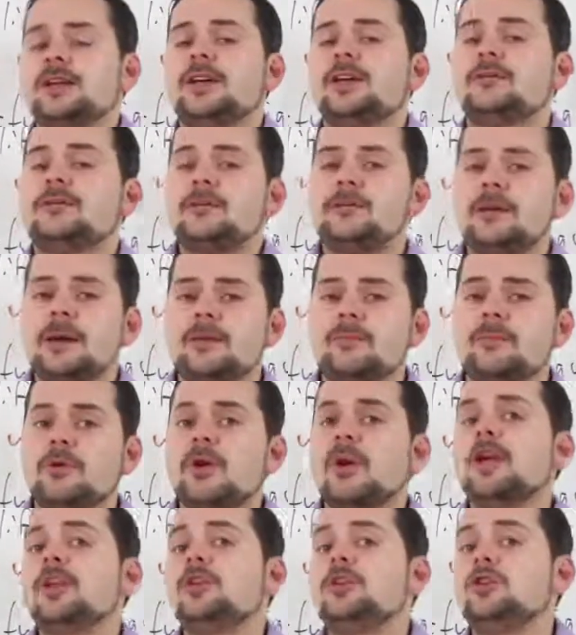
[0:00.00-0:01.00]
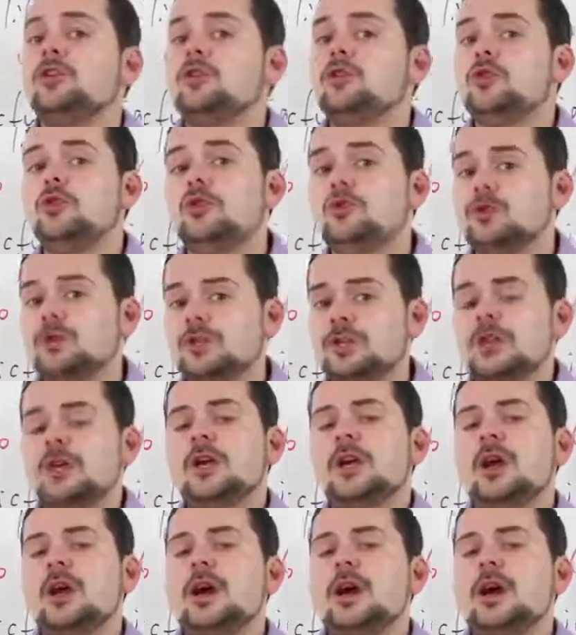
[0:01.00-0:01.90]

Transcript: and remember and use